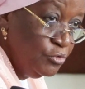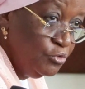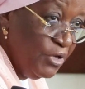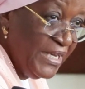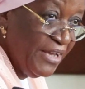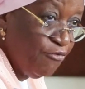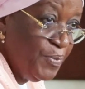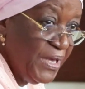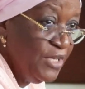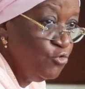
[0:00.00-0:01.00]

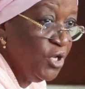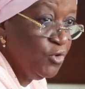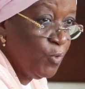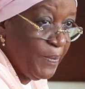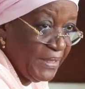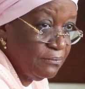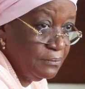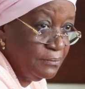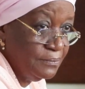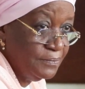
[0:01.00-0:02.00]
UNFPA, UN Women.
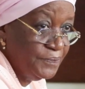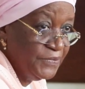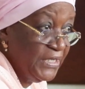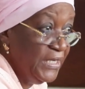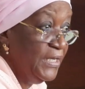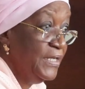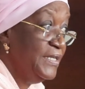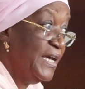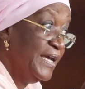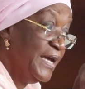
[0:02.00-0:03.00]

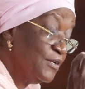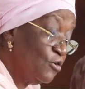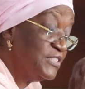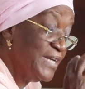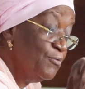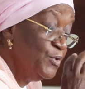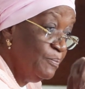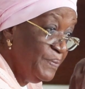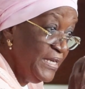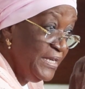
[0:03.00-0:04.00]
Their headquarters
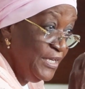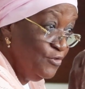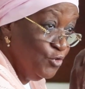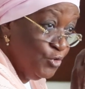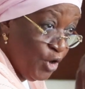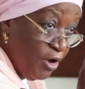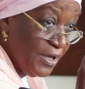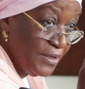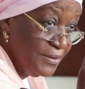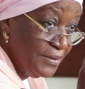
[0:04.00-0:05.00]
will be in New
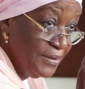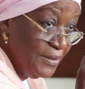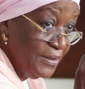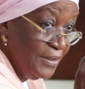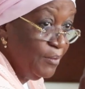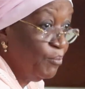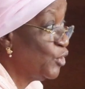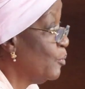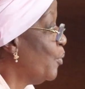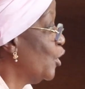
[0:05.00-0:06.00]
York,
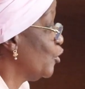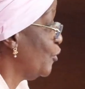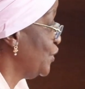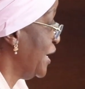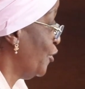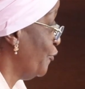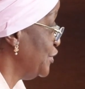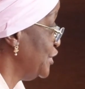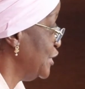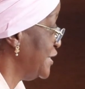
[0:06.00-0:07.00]
but the bulk of their
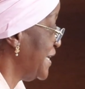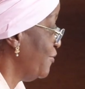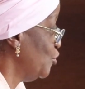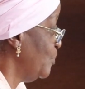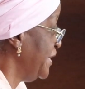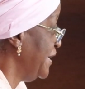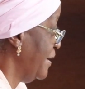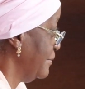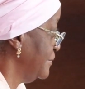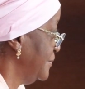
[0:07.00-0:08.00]
offices staff will be
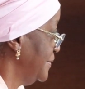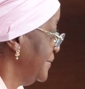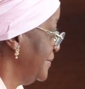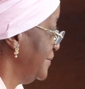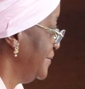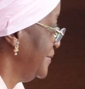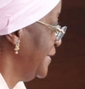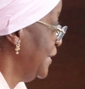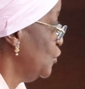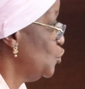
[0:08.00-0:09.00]
here.
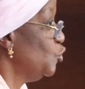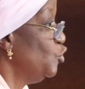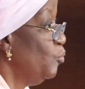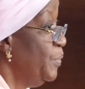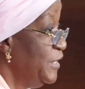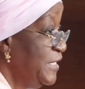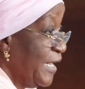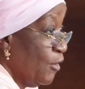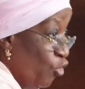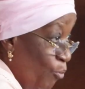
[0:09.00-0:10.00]
So there will be
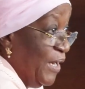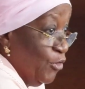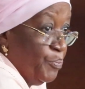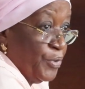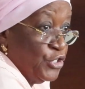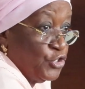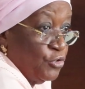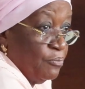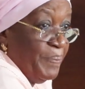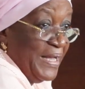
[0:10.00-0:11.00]
their global
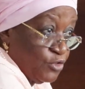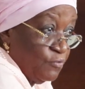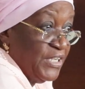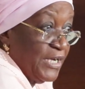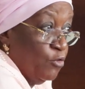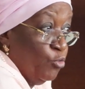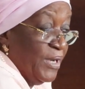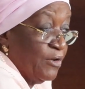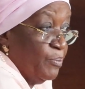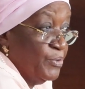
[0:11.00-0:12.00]
operation, part of their
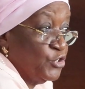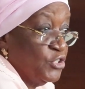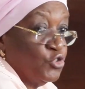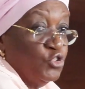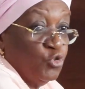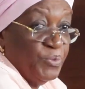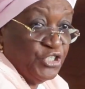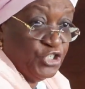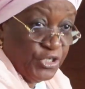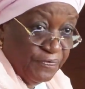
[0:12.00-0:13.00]
global operation is going to be
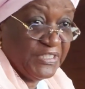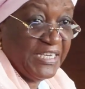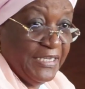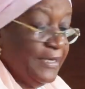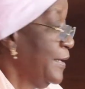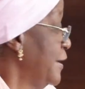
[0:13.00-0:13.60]
shifted in